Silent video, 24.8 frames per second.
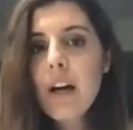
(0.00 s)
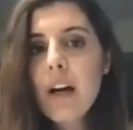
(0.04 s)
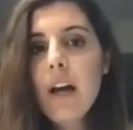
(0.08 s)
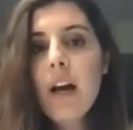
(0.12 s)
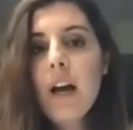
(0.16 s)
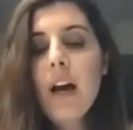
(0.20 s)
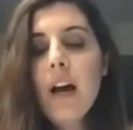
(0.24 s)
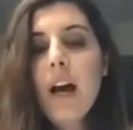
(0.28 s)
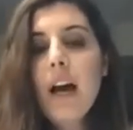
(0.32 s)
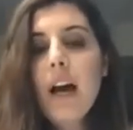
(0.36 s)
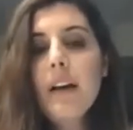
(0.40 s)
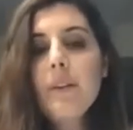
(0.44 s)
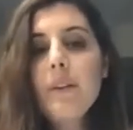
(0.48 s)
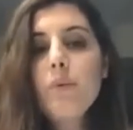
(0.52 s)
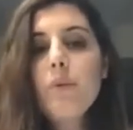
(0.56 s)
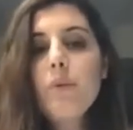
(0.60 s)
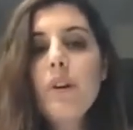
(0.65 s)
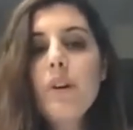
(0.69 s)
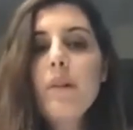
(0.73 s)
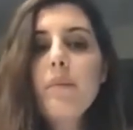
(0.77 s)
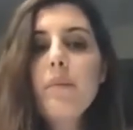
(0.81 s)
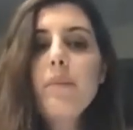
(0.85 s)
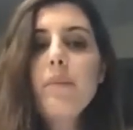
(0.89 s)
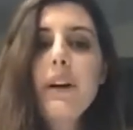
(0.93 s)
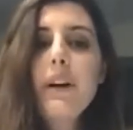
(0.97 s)
and we're
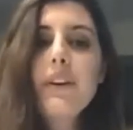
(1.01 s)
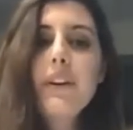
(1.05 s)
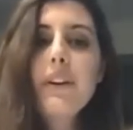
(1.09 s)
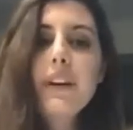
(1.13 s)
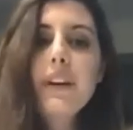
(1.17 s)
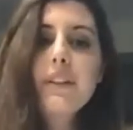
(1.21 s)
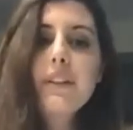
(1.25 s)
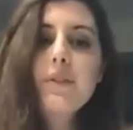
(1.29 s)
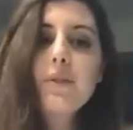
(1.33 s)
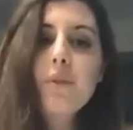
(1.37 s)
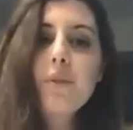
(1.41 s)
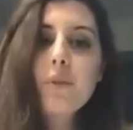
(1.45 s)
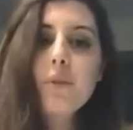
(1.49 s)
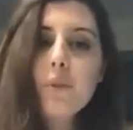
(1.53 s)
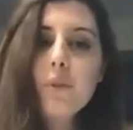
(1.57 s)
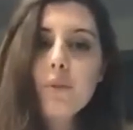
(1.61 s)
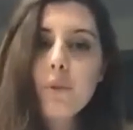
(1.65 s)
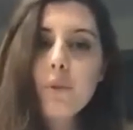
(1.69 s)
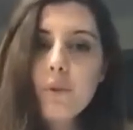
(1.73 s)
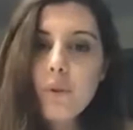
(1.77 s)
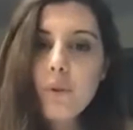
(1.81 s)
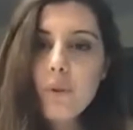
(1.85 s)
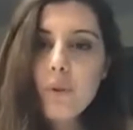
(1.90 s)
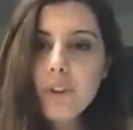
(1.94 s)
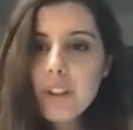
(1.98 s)
comparing it to the total
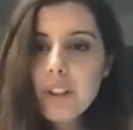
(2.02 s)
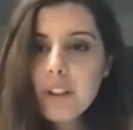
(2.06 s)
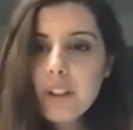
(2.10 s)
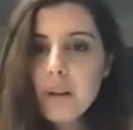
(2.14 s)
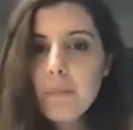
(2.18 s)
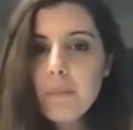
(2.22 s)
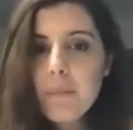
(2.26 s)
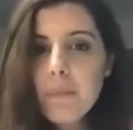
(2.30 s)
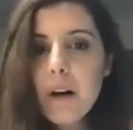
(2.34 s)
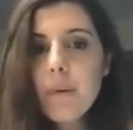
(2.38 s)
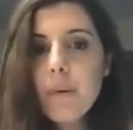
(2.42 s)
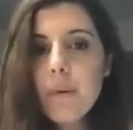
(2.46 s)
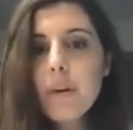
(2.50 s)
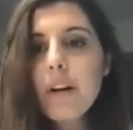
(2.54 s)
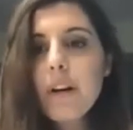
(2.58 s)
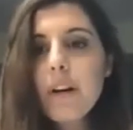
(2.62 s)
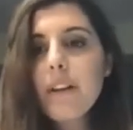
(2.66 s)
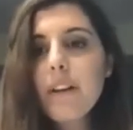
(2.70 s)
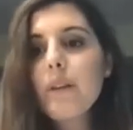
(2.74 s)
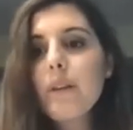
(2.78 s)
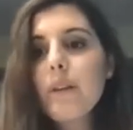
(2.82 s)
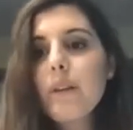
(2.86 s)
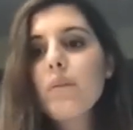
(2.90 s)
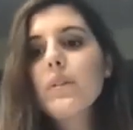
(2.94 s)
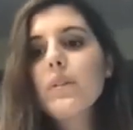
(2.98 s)
corneal power, and
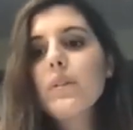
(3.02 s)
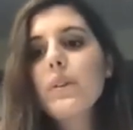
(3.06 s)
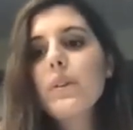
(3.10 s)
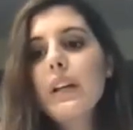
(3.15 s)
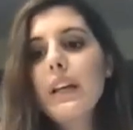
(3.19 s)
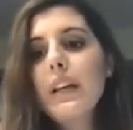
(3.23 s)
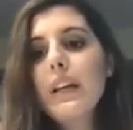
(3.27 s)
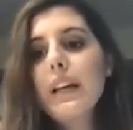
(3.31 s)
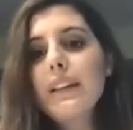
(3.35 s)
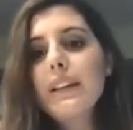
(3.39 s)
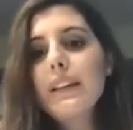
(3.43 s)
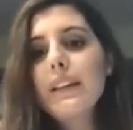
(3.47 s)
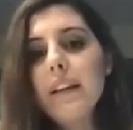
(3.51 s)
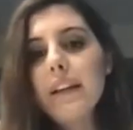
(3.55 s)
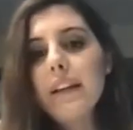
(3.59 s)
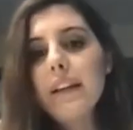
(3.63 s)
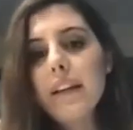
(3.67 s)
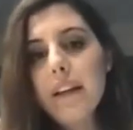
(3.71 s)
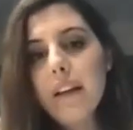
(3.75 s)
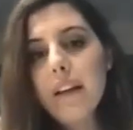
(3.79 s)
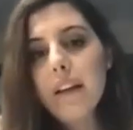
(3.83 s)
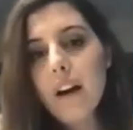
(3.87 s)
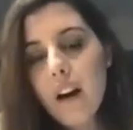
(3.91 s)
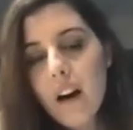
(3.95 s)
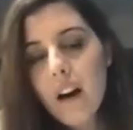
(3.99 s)
then we're looking at the
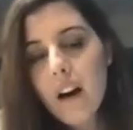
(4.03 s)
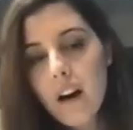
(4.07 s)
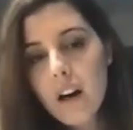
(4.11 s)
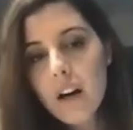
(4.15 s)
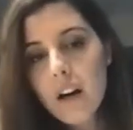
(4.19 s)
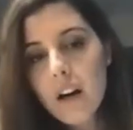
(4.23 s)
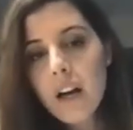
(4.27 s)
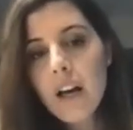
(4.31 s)
EKR,